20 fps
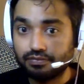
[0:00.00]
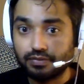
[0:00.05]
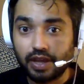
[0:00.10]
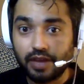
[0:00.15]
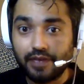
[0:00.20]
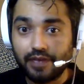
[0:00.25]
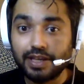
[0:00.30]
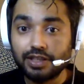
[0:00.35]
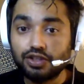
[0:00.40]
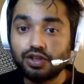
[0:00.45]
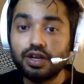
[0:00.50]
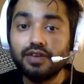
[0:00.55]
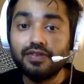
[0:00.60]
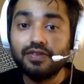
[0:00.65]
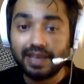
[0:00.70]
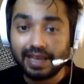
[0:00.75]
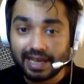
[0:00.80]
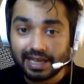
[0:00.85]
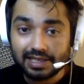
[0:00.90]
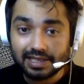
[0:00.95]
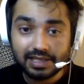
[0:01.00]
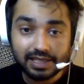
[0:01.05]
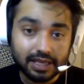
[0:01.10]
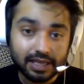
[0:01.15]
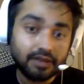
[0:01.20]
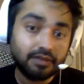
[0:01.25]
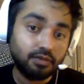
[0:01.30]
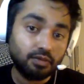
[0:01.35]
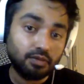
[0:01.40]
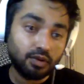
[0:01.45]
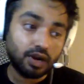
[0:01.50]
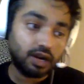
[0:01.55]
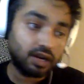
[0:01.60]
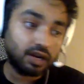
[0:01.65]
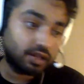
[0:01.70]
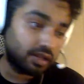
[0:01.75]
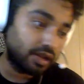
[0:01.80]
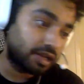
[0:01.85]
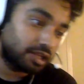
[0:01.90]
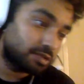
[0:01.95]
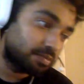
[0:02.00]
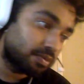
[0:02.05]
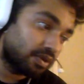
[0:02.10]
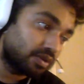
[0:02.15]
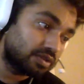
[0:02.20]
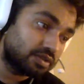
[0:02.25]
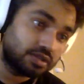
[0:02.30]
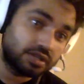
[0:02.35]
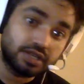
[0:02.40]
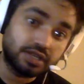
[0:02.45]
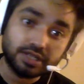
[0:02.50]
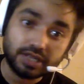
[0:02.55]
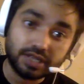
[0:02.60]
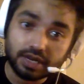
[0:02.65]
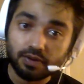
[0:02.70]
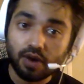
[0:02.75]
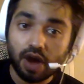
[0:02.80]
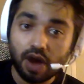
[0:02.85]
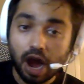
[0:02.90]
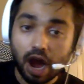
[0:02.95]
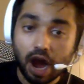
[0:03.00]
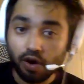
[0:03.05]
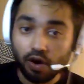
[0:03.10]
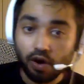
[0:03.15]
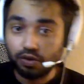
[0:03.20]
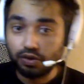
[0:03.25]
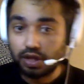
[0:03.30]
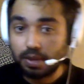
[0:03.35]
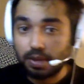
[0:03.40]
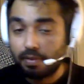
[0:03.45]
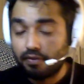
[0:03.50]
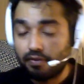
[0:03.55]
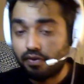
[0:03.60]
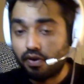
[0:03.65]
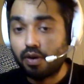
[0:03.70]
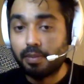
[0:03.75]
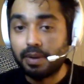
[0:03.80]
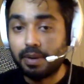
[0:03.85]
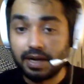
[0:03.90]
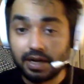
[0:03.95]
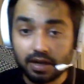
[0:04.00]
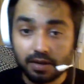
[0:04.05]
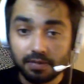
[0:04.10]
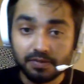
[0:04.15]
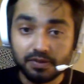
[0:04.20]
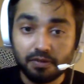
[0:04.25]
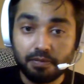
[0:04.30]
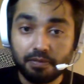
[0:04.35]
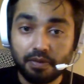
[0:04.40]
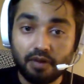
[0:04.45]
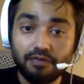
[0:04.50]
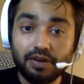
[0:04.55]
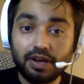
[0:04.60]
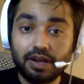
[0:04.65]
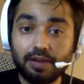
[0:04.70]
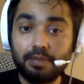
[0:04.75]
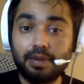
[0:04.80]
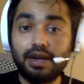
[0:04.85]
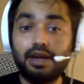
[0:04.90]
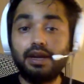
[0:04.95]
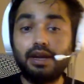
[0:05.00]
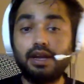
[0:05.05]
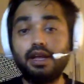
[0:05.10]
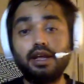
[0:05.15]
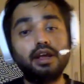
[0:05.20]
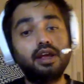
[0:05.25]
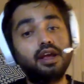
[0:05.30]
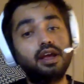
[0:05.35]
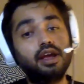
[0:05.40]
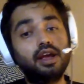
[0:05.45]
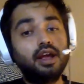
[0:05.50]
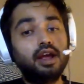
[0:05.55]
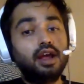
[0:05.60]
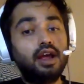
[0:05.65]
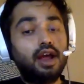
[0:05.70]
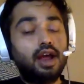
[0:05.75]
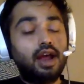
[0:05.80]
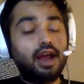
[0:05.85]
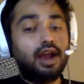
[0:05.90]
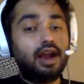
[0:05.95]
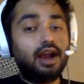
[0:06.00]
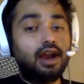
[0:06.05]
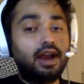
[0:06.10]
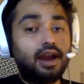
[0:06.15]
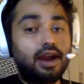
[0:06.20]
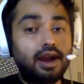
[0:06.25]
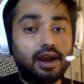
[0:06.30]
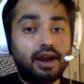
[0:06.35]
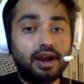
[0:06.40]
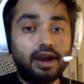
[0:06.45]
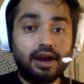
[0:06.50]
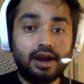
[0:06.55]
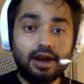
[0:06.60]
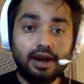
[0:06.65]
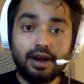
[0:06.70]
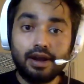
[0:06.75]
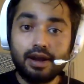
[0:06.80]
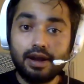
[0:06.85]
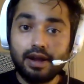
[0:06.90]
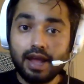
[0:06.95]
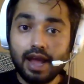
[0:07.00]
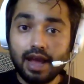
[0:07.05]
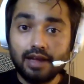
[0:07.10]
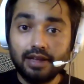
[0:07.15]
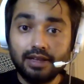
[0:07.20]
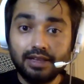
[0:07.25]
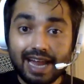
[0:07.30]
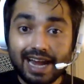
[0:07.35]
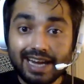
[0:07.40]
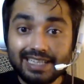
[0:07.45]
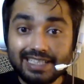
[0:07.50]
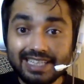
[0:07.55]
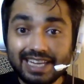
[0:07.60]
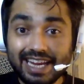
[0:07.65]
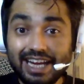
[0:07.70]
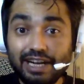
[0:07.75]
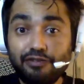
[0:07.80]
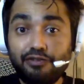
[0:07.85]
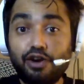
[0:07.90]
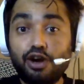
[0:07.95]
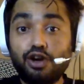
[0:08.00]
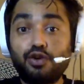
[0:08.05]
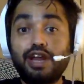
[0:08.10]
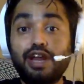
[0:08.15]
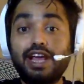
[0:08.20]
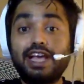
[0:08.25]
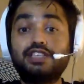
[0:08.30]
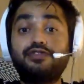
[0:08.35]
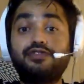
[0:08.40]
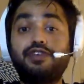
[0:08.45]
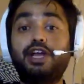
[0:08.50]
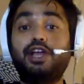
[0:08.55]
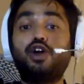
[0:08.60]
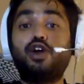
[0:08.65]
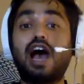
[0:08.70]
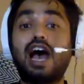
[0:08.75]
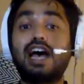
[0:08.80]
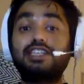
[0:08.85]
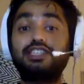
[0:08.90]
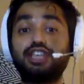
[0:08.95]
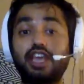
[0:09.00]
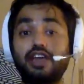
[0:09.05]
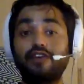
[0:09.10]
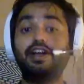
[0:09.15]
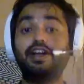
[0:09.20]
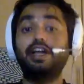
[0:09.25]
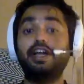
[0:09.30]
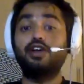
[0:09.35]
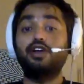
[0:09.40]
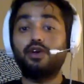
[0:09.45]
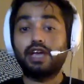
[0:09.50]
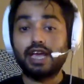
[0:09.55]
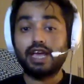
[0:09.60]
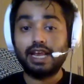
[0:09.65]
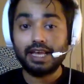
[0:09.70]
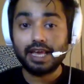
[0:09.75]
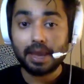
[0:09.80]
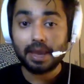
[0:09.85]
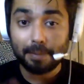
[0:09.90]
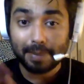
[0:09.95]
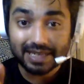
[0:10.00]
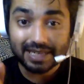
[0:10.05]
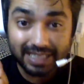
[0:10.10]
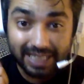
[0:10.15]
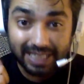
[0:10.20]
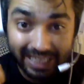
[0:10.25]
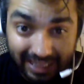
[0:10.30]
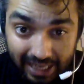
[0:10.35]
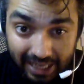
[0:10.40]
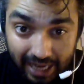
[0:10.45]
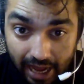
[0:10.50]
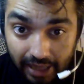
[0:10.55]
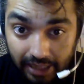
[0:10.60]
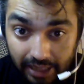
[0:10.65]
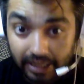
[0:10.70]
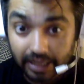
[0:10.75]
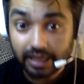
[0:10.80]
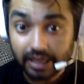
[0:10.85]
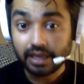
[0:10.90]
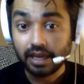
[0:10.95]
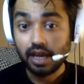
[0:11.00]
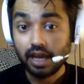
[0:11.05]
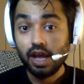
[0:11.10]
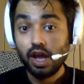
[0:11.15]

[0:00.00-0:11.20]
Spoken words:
eventually we can see what the response is and how do they perform in terms of profitability. And yeah, that's it for today's video. Aaj ke video ke liye bas itna hi.